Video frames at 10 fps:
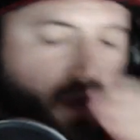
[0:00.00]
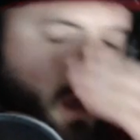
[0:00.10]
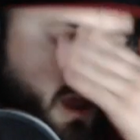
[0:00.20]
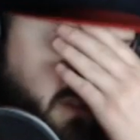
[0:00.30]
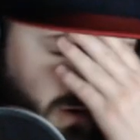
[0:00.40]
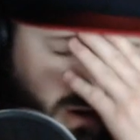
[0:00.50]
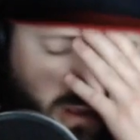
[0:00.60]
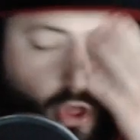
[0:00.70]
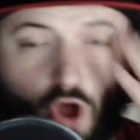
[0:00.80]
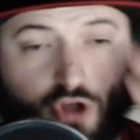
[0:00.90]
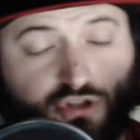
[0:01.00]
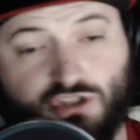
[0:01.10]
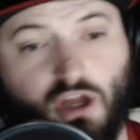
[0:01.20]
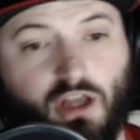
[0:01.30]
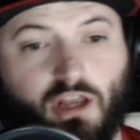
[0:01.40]
a very long
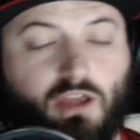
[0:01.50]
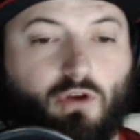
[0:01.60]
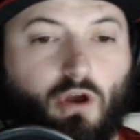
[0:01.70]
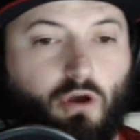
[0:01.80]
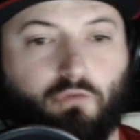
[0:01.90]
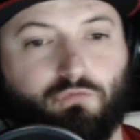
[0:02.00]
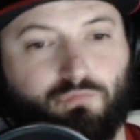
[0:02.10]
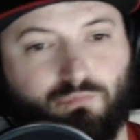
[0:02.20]
study of,